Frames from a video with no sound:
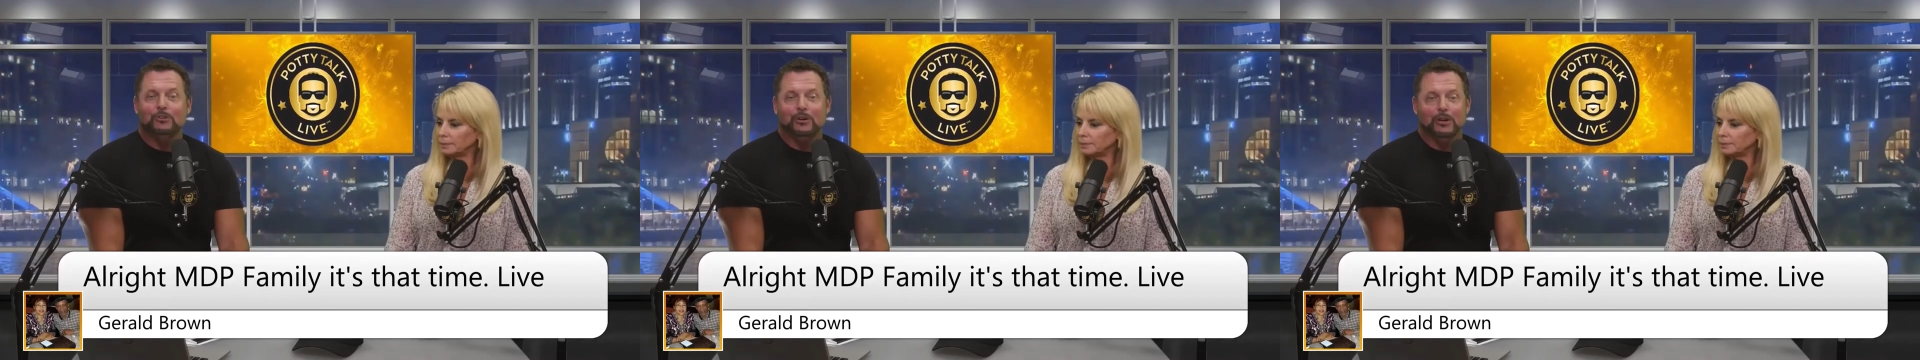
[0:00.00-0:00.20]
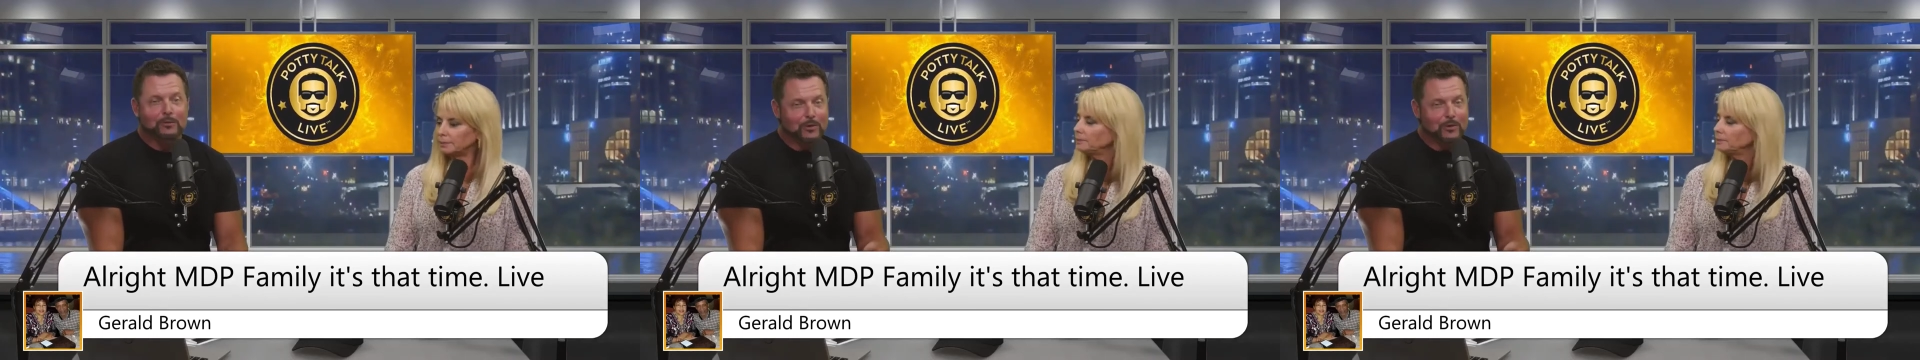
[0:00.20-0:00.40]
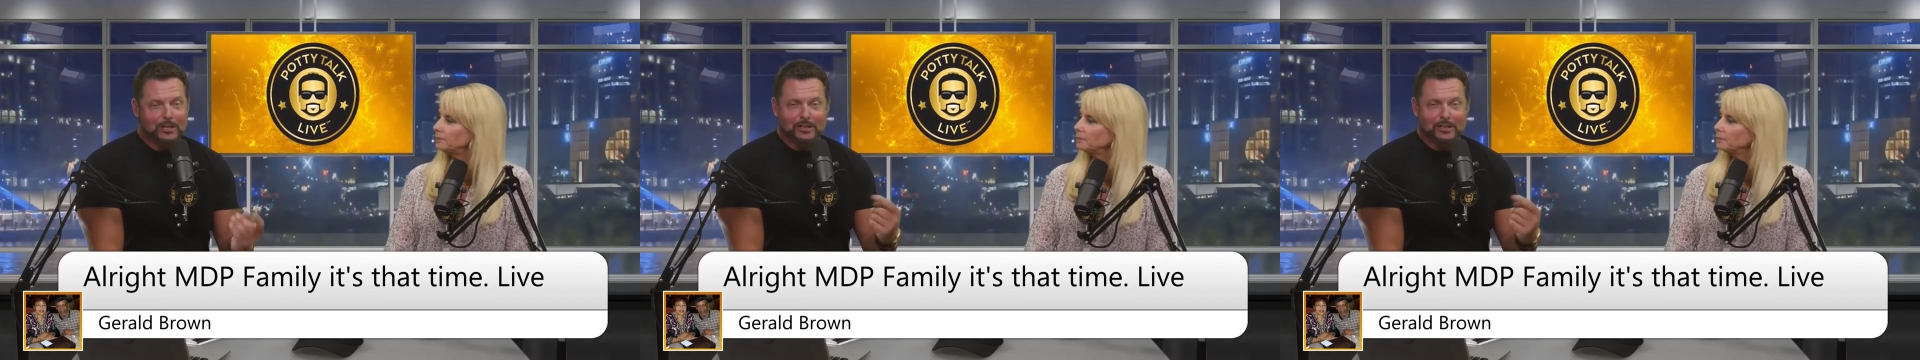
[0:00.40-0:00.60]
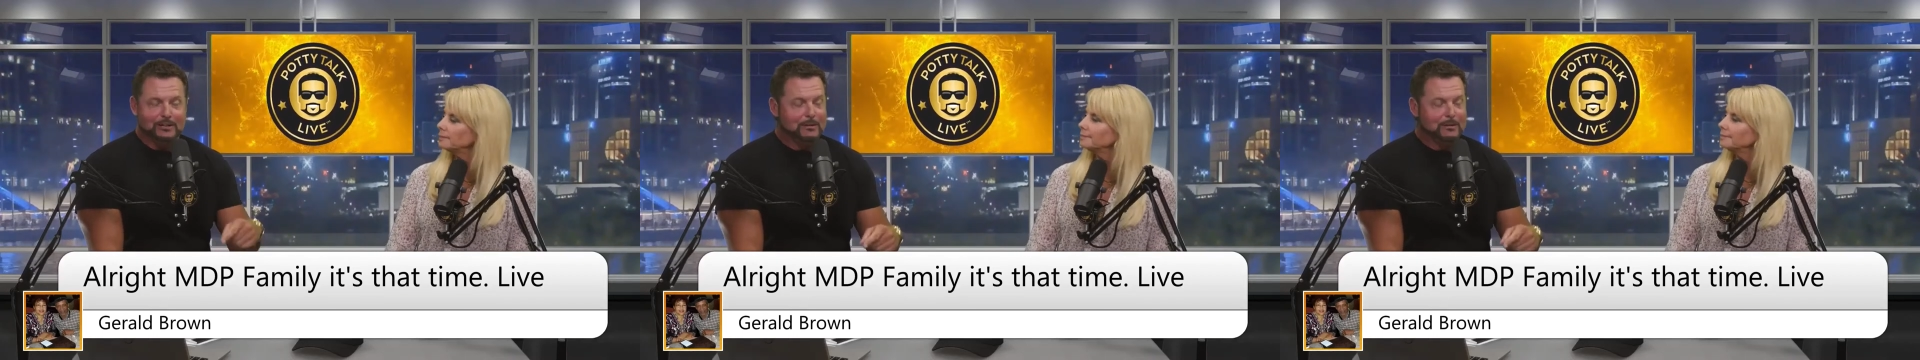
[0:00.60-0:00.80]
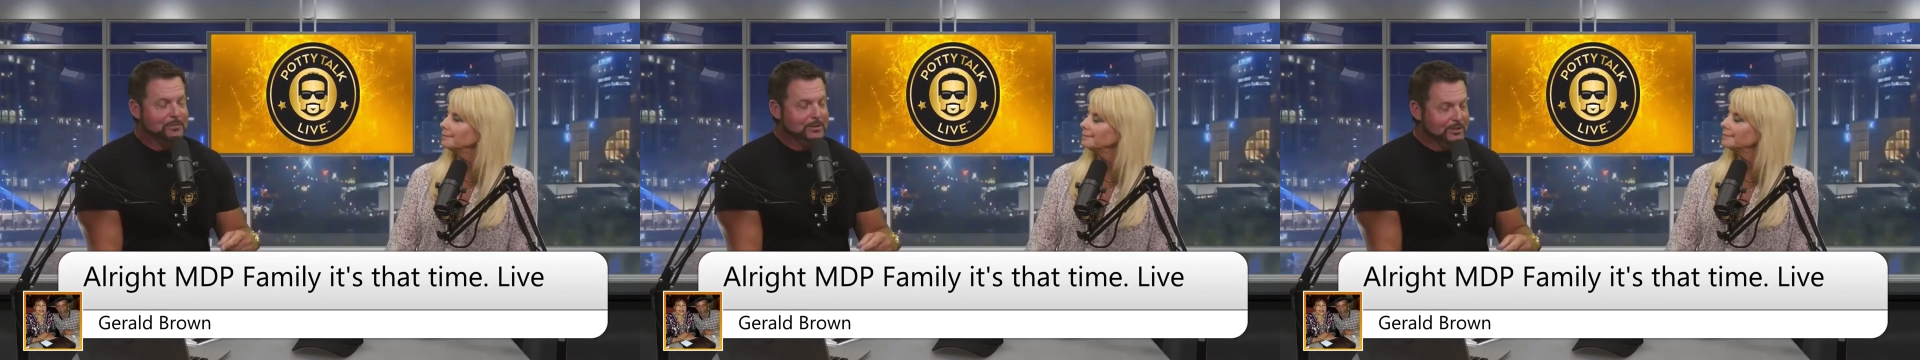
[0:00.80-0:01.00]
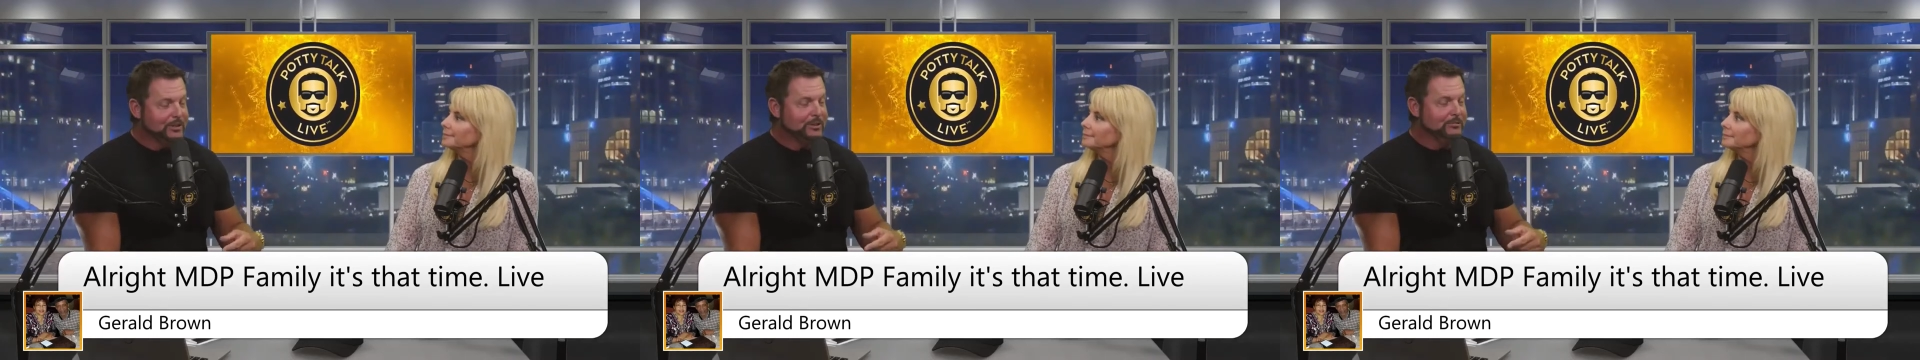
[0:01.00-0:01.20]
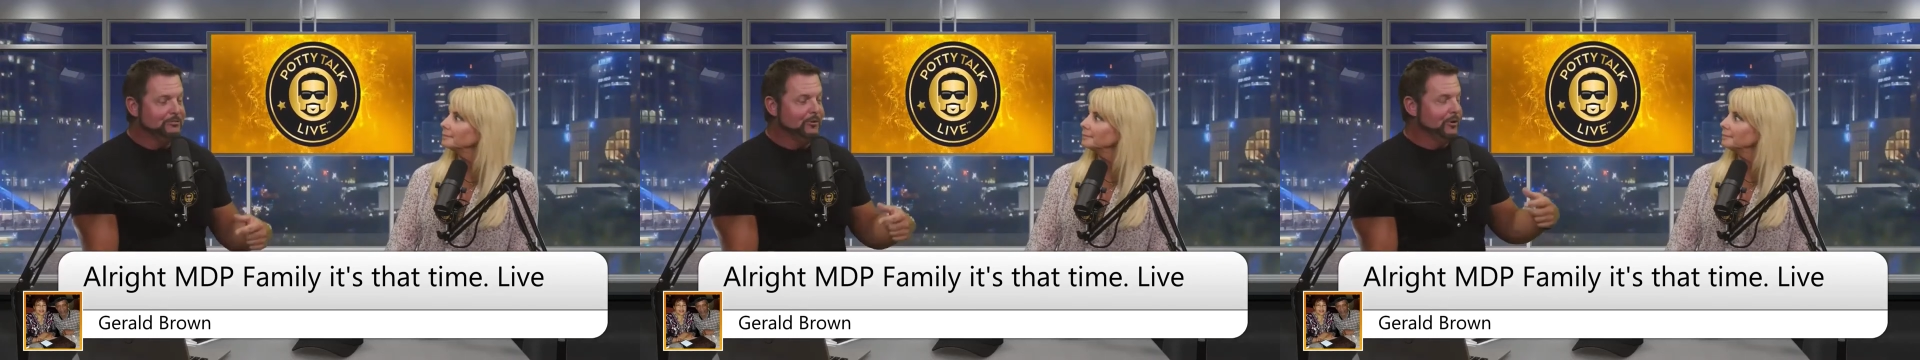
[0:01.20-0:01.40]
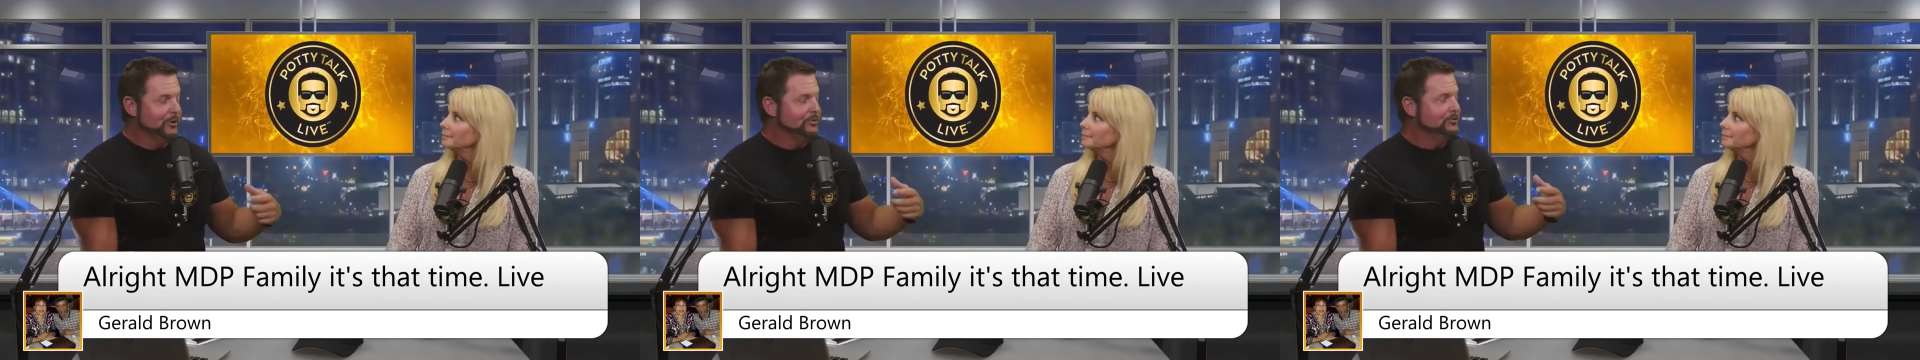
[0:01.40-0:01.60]
Speaker 1: everyone. I, have been looking
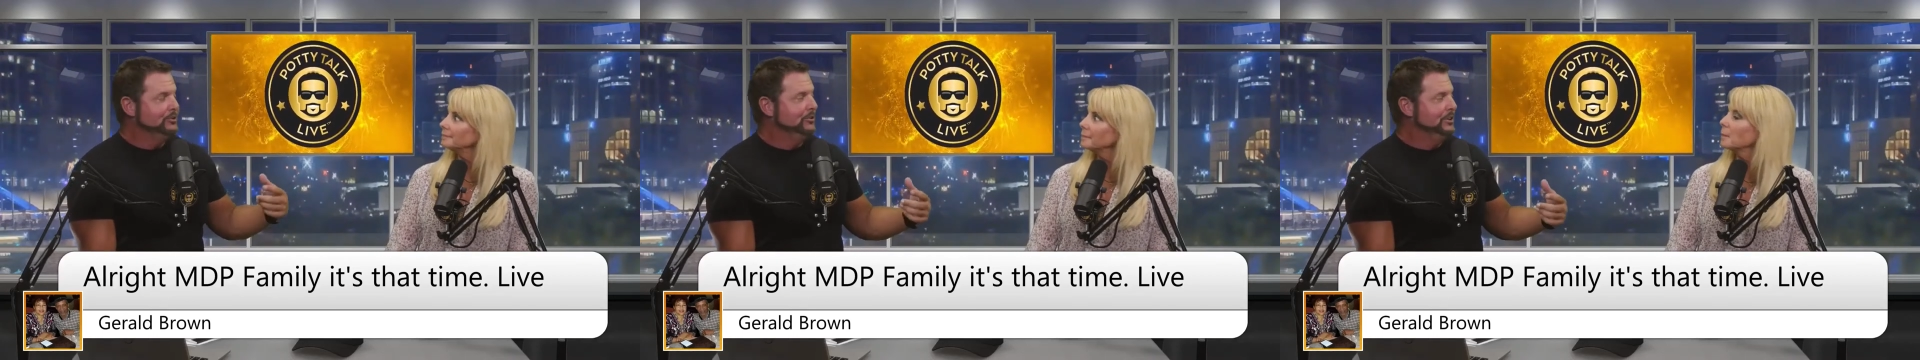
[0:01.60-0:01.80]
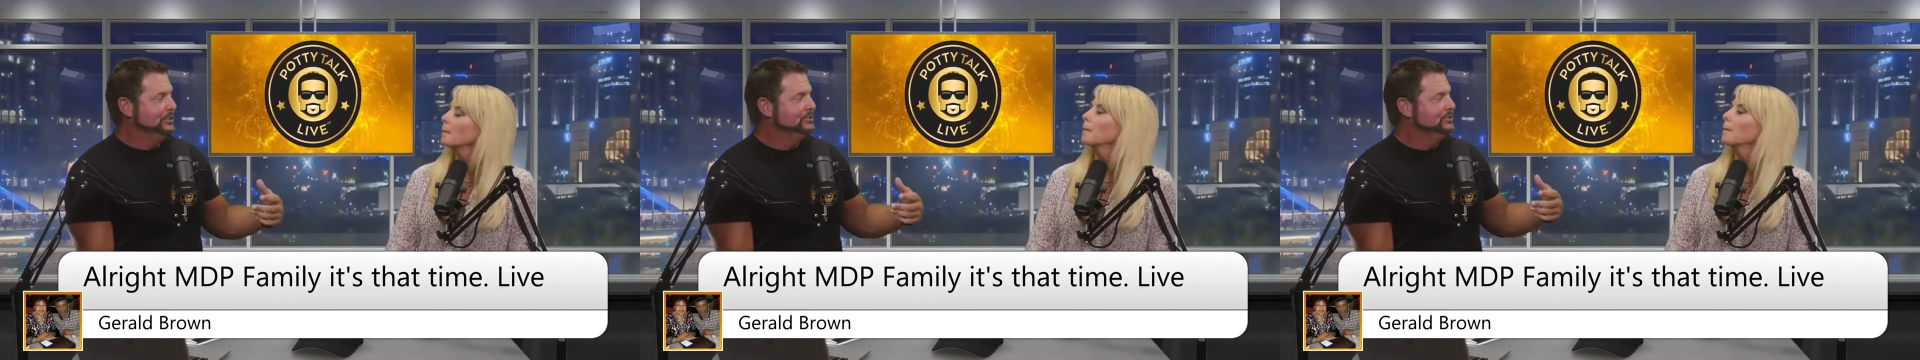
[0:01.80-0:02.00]
forward to this